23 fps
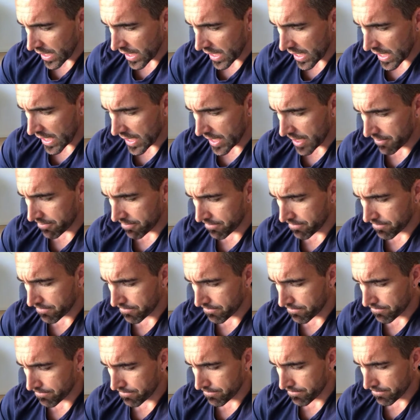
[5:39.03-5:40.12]

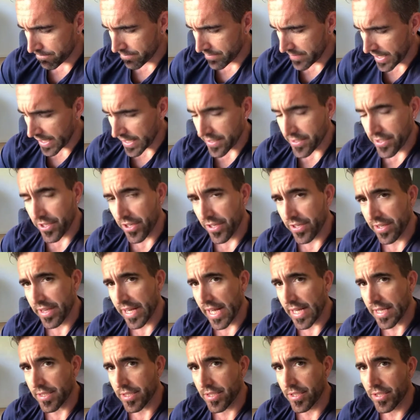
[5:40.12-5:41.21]
Yeah, so
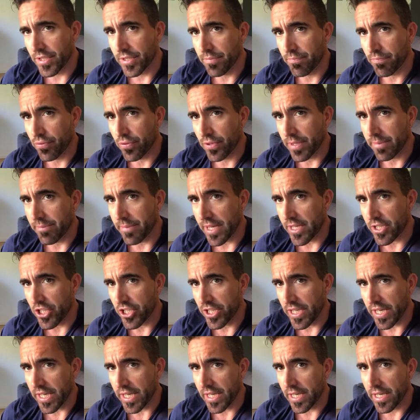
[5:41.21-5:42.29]
that's pretty much
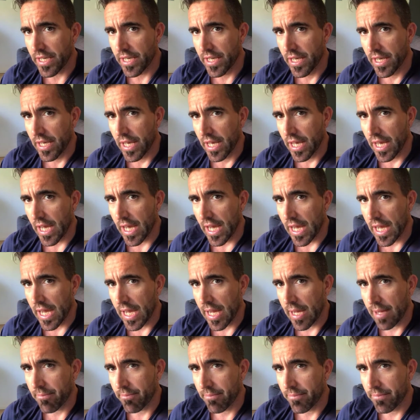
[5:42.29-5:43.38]
it.
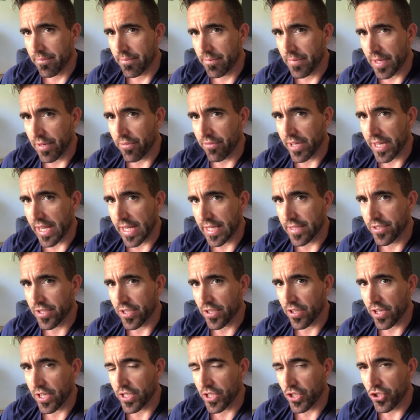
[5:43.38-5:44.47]
In regard to
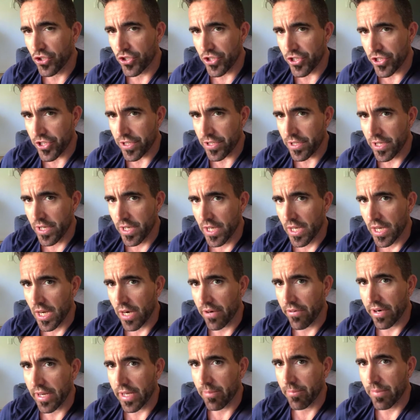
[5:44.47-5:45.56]
like nutrition, I
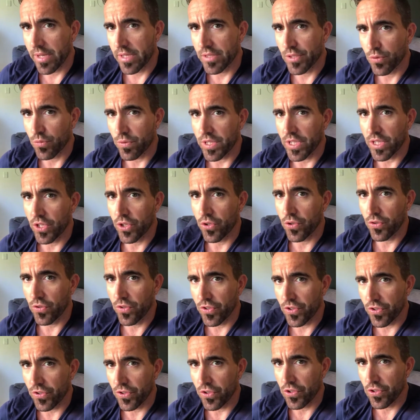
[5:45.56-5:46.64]
recommend what you could
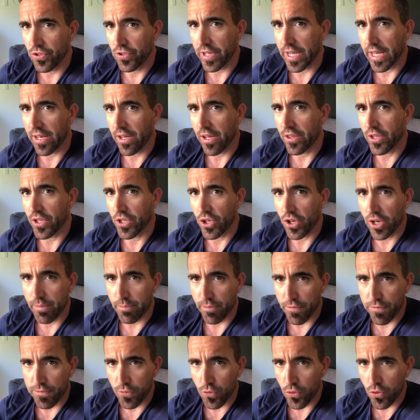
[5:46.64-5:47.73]
do like the night
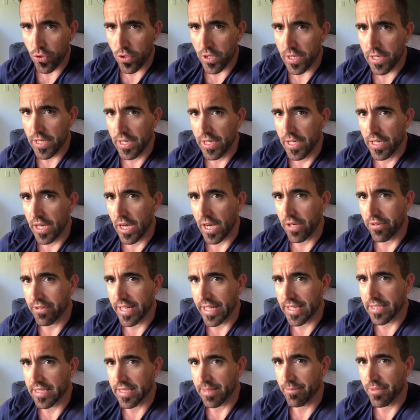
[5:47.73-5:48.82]
before. I'll
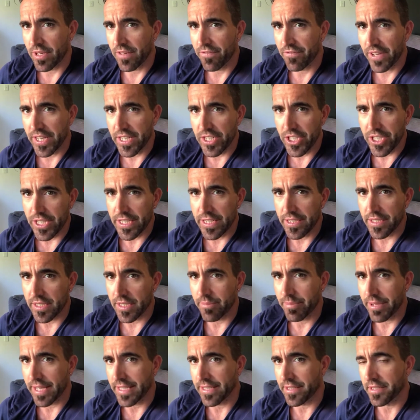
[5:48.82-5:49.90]
get some like veggies and
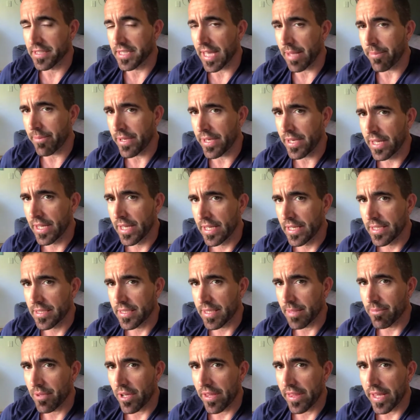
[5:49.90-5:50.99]
a piece of salmon,
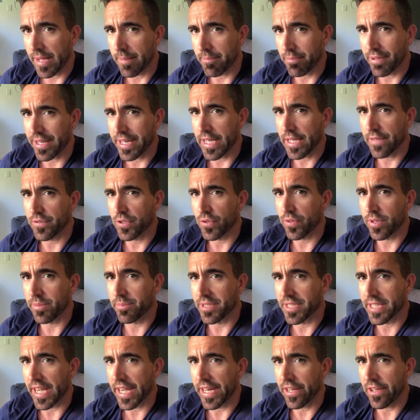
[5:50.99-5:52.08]
something like that. Plenty of sweet
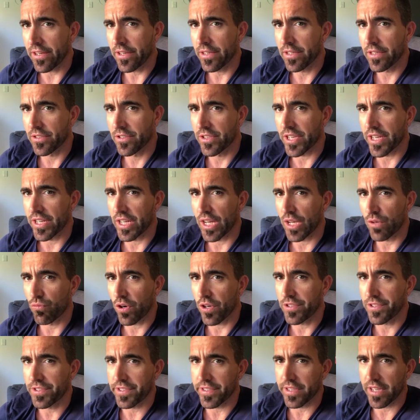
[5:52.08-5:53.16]
potato. So like
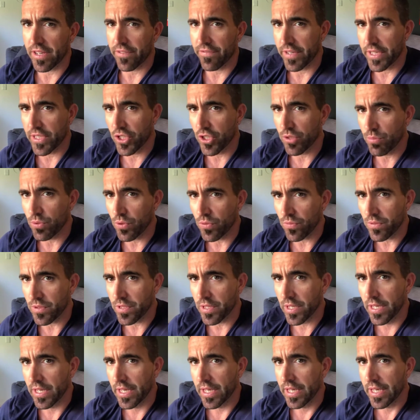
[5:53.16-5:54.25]
roasted like
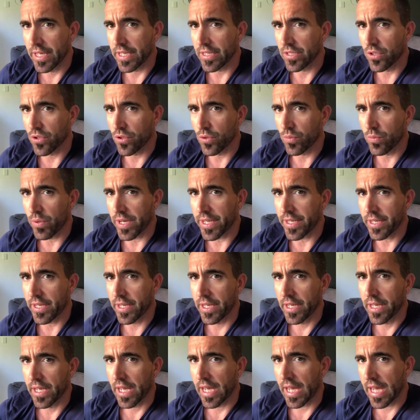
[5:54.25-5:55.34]
vegetables is a good one.
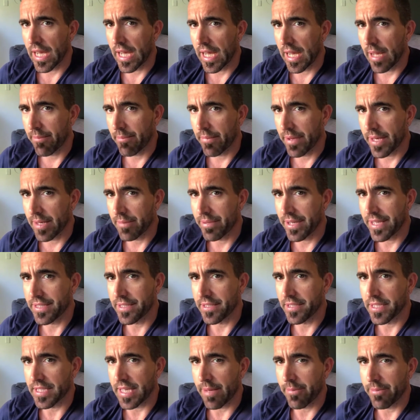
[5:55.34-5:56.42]
And a piece
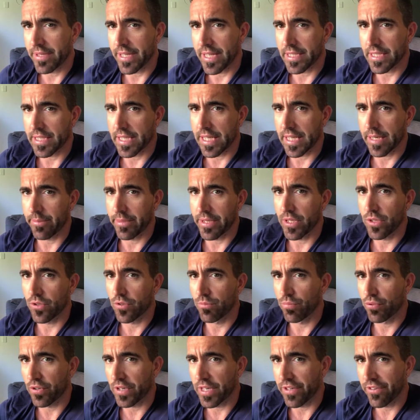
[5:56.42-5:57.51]
of salmon, that's going to be
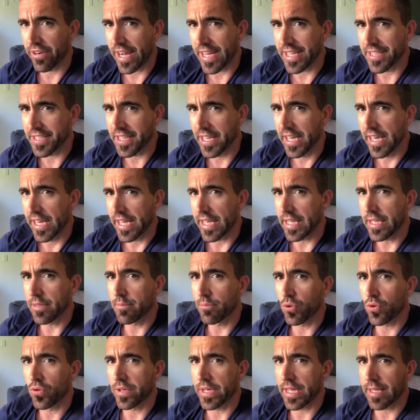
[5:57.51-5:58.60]
good pre-race. In the
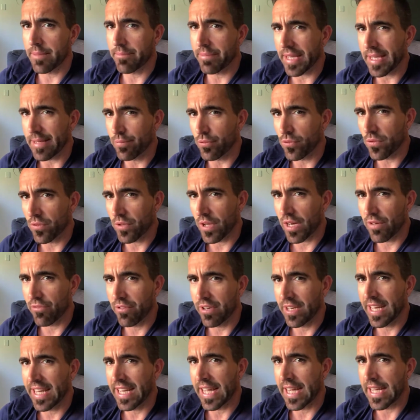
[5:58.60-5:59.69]
morning, people like
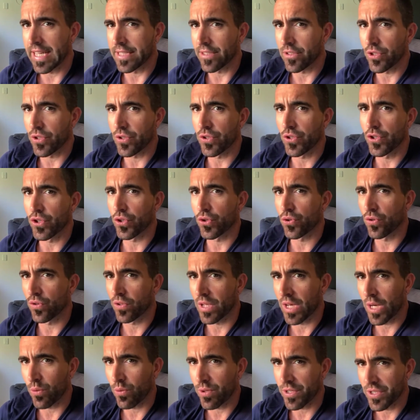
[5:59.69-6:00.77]
really aren't too sure
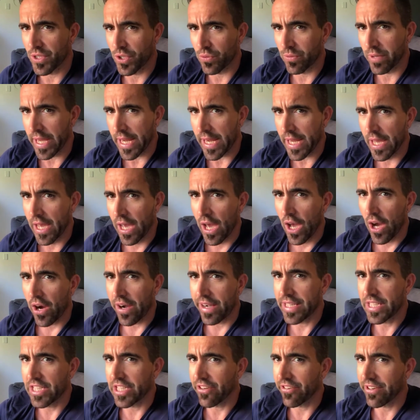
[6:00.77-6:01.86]
like what to eat.
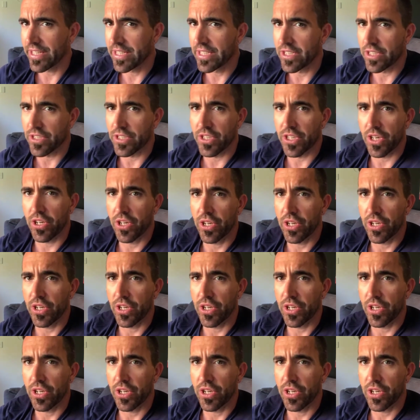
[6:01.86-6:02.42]
I generally just